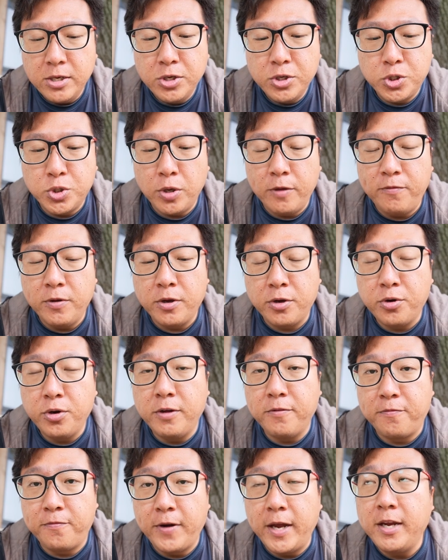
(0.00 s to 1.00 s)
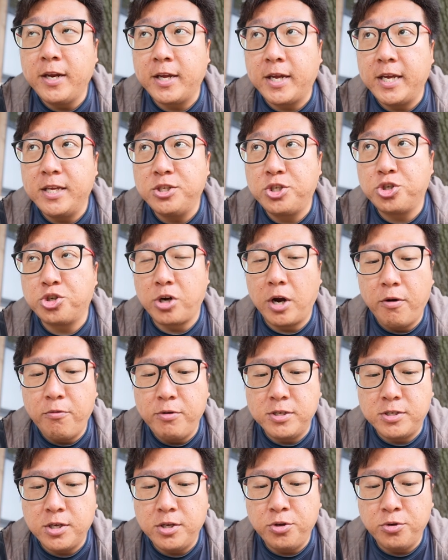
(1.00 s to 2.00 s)
So if you're going to fight against
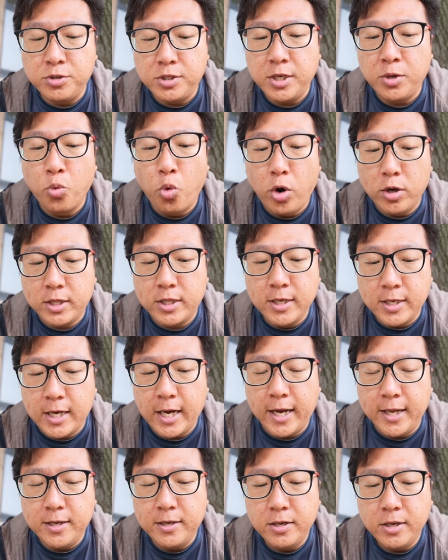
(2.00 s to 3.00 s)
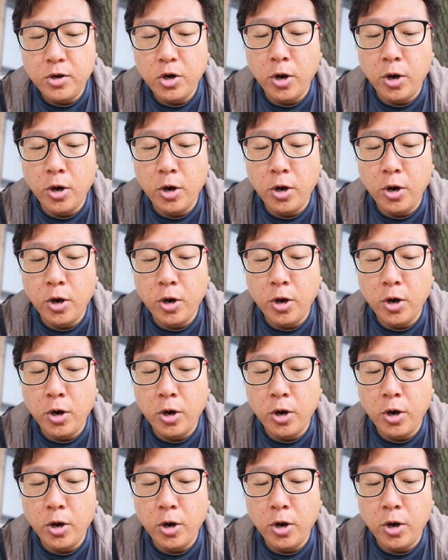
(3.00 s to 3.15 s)
Charizard using Water Gun,